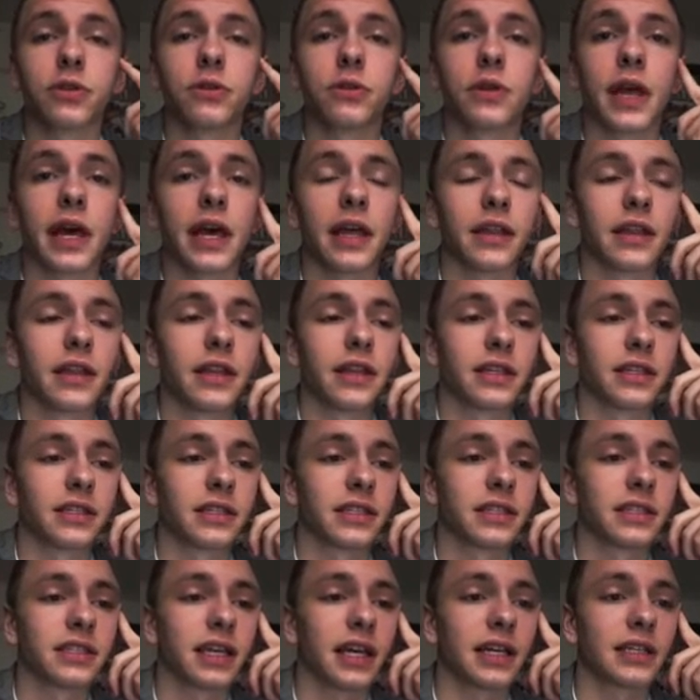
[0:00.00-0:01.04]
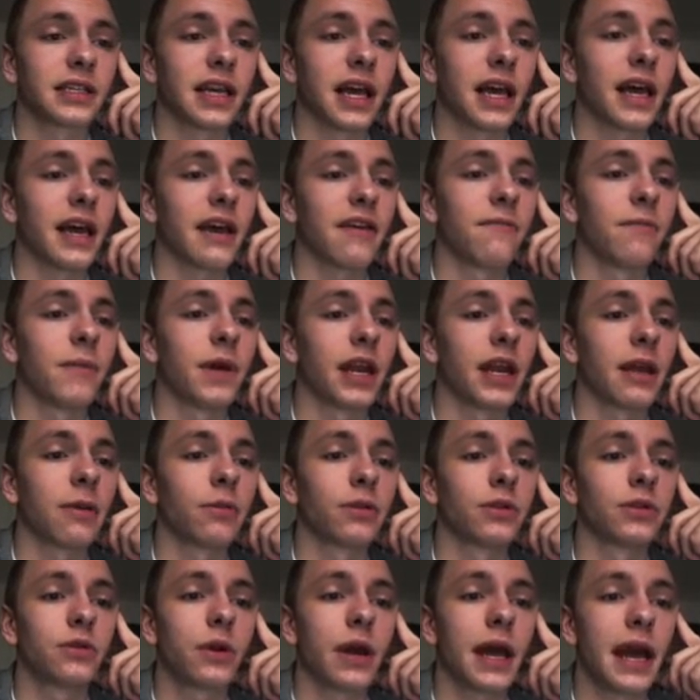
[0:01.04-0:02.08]
you that the success I have been
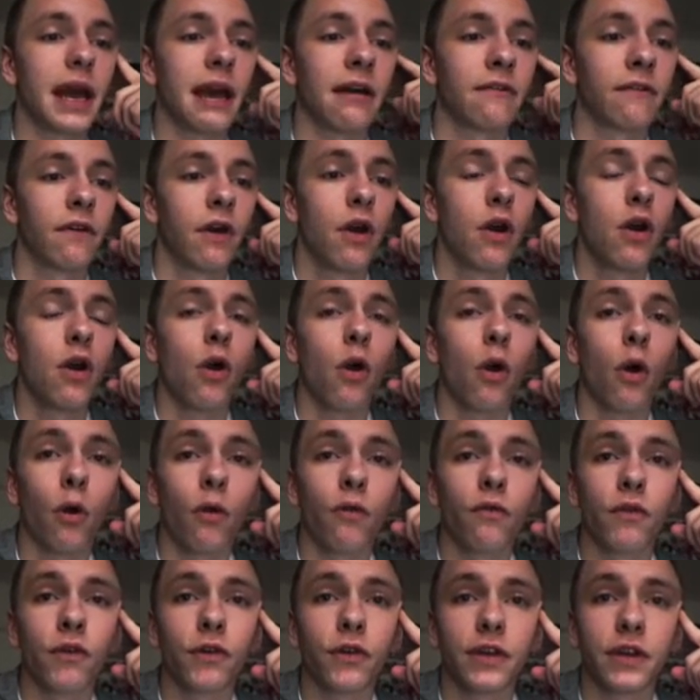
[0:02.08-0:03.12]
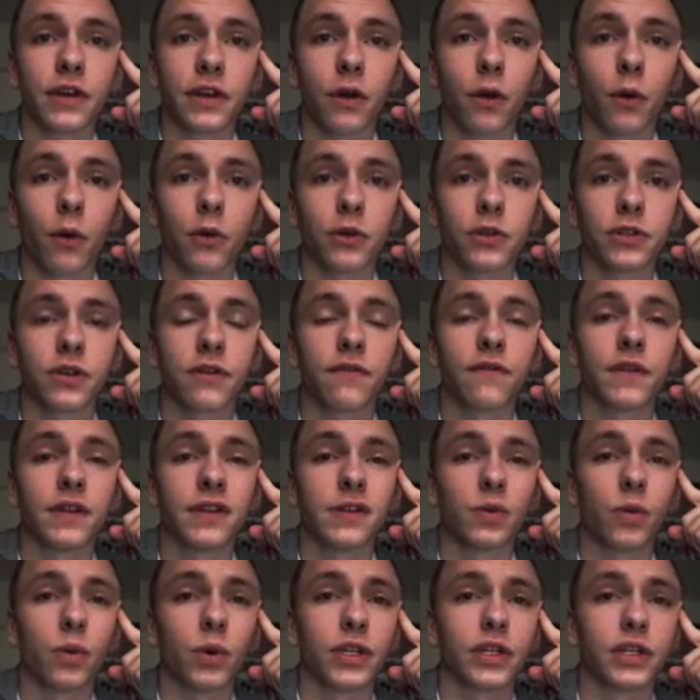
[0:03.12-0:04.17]
able to have over the course of
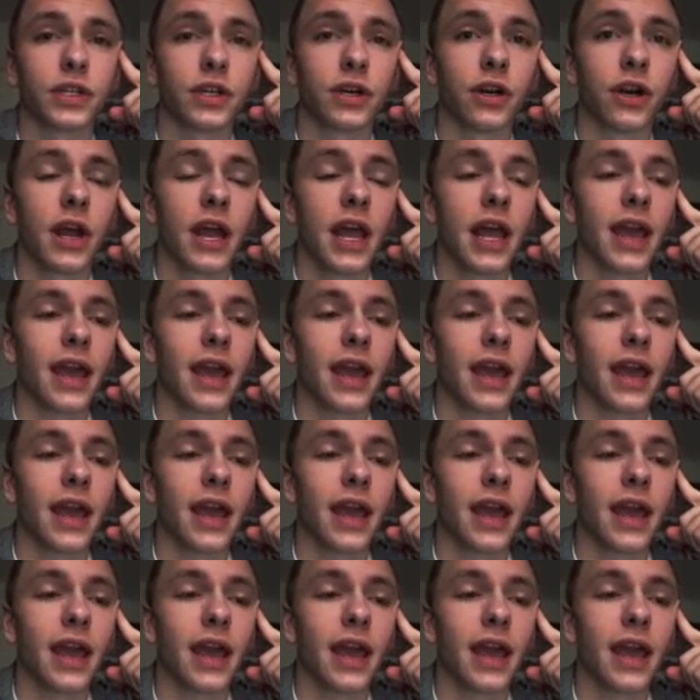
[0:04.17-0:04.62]
this winter